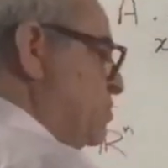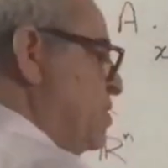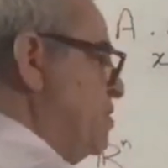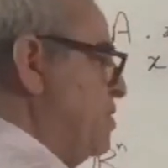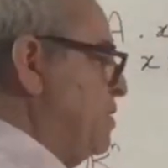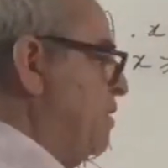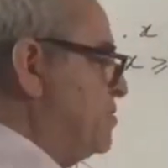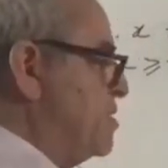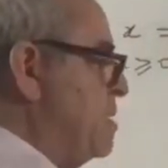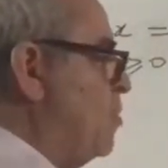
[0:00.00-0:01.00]
same
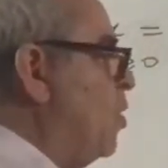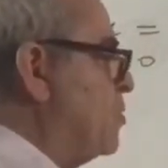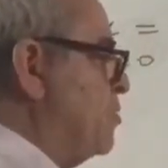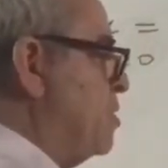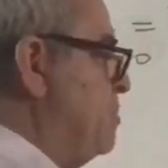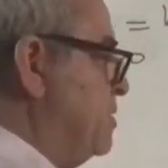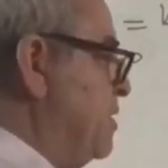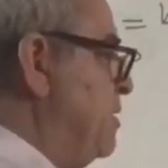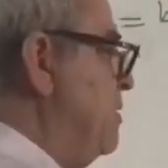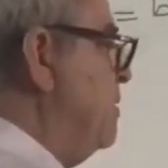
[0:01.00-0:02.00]
order, but
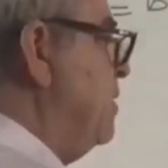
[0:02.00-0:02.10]
they